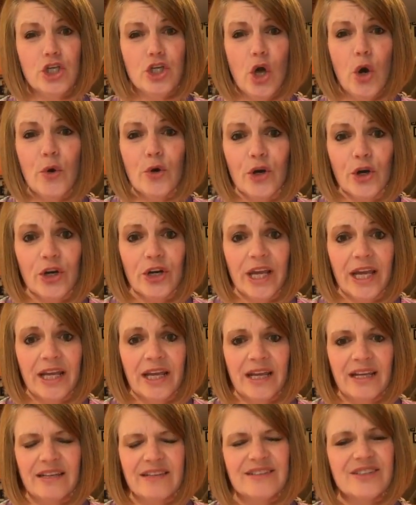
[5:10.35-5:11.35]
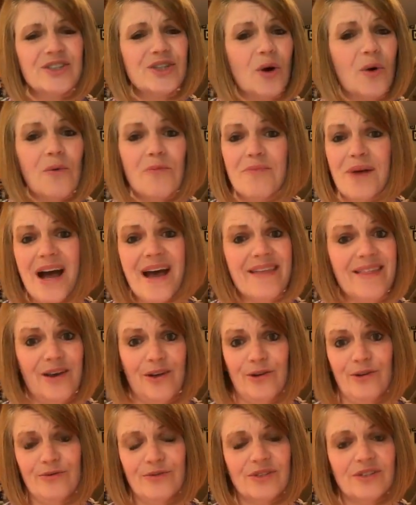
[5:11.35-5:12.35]
yogurt in it. Don't buy
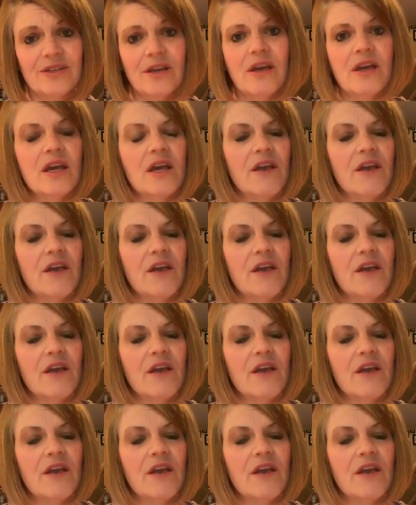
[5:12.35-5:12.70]
those.